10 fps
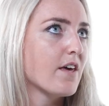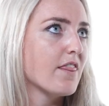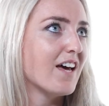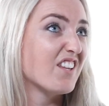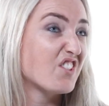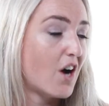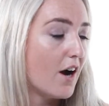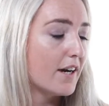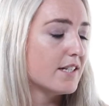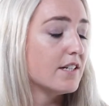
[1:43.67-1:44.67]
that's
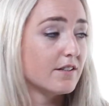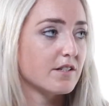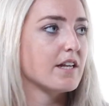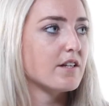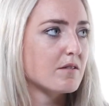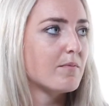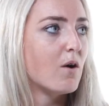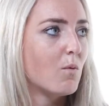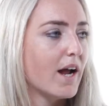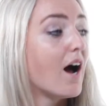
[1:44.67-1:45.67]
targeted in a
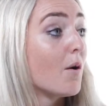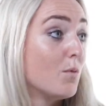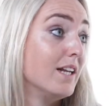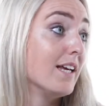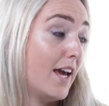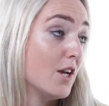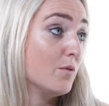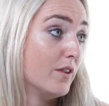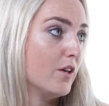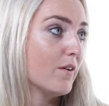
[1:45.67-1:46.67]
smart way, I will engage with you.